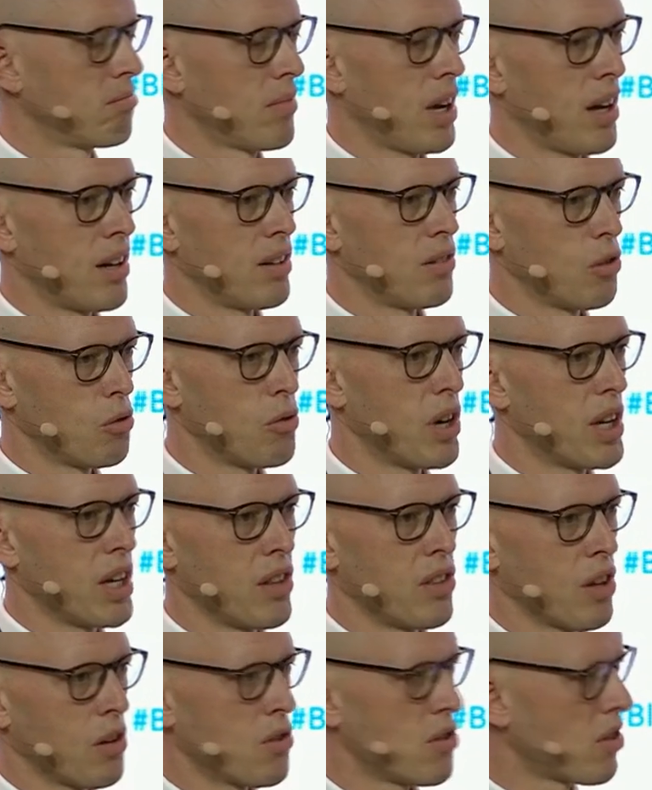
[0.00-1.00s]
And already
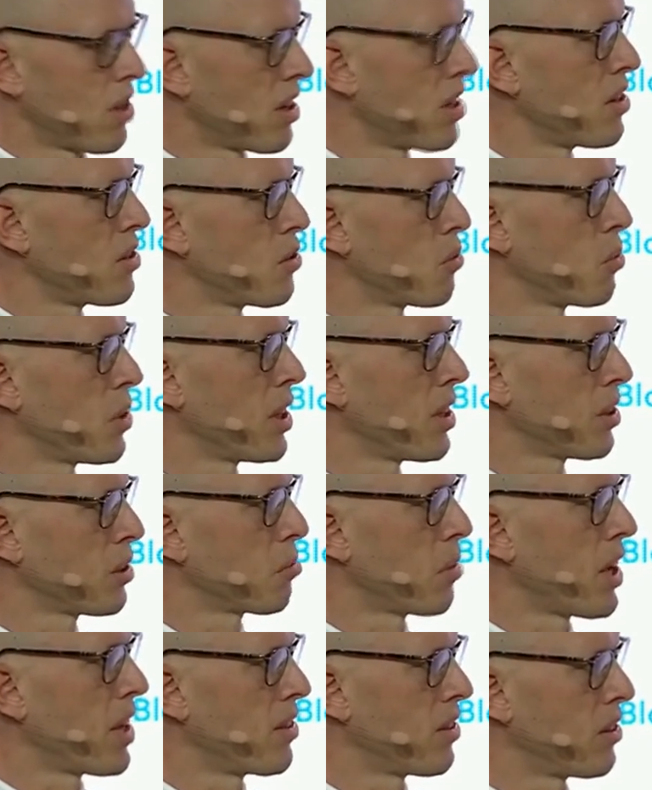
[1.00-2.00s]
in those studies, we
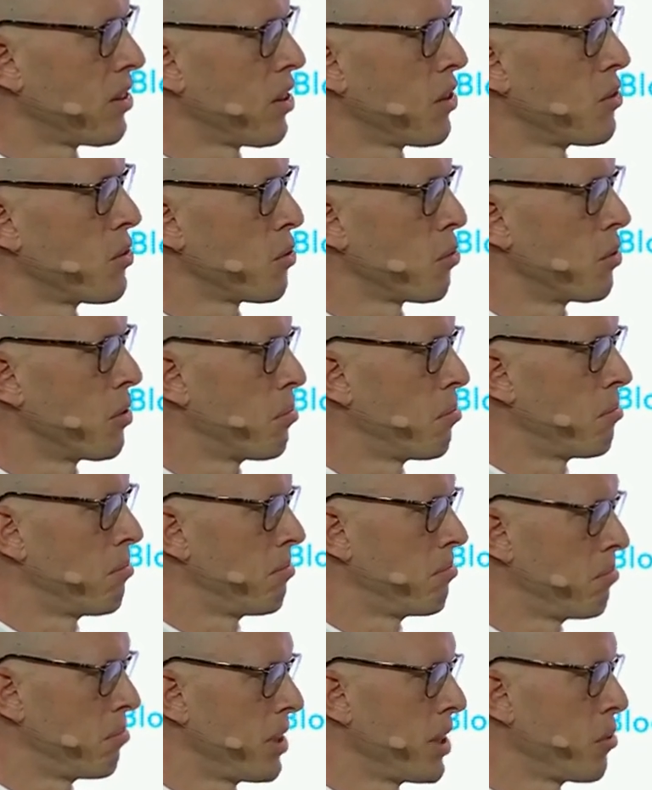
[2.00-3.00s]
explained that those would
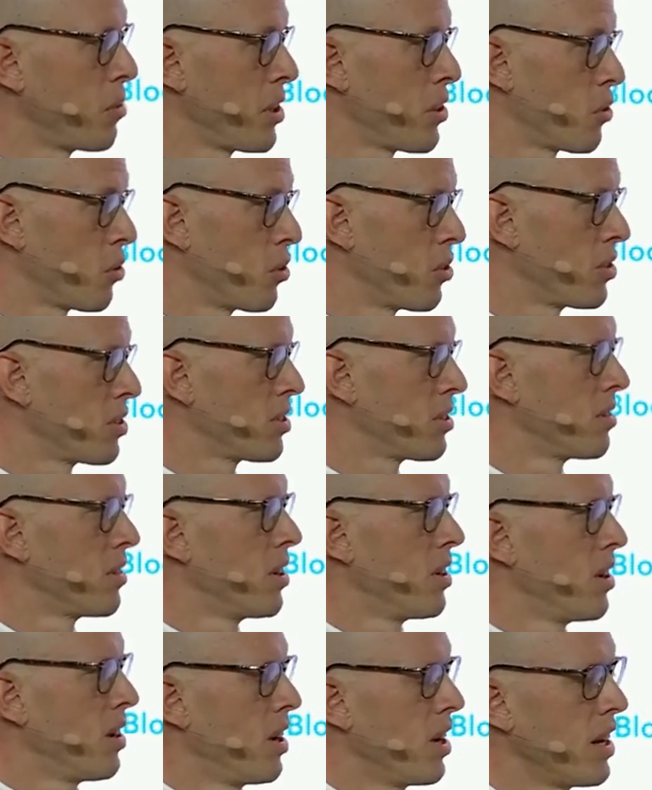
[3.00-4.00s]
be, we thought,
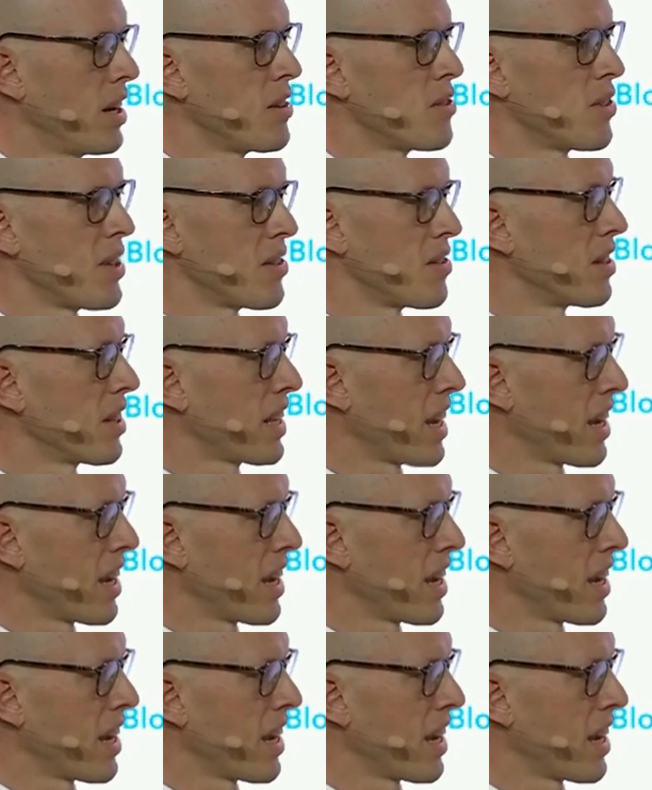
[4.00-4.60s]
at least decent